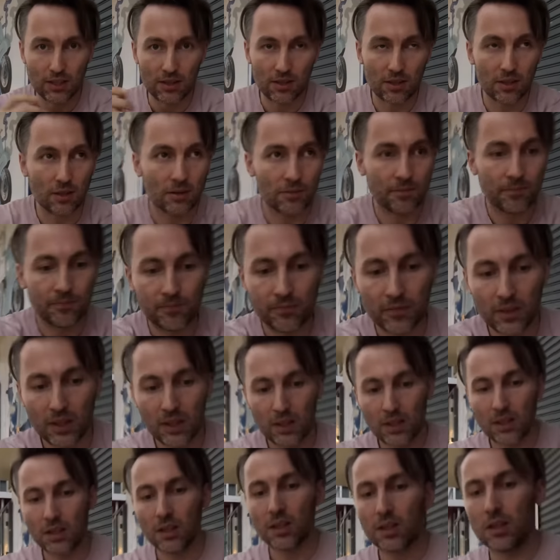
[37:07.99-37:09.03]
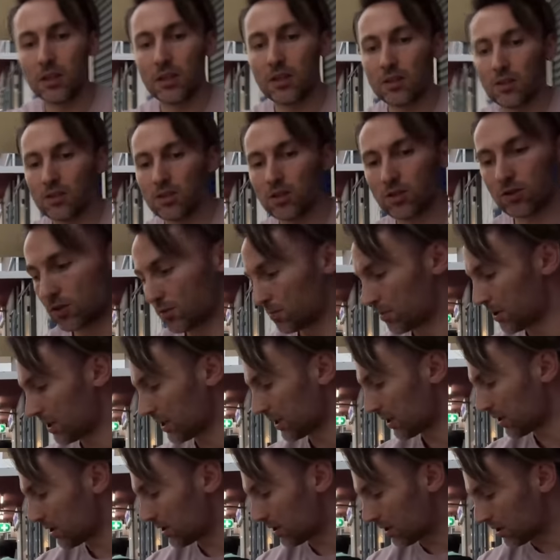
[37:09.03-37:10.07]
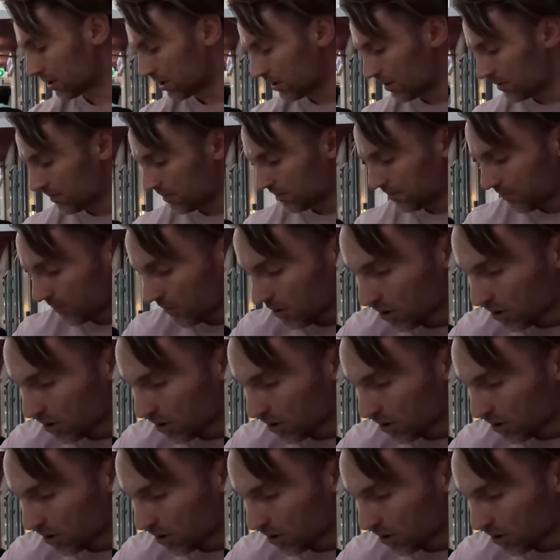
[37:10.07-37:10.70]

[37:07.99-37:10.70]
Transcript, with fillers: So, so it's pretty good. I'm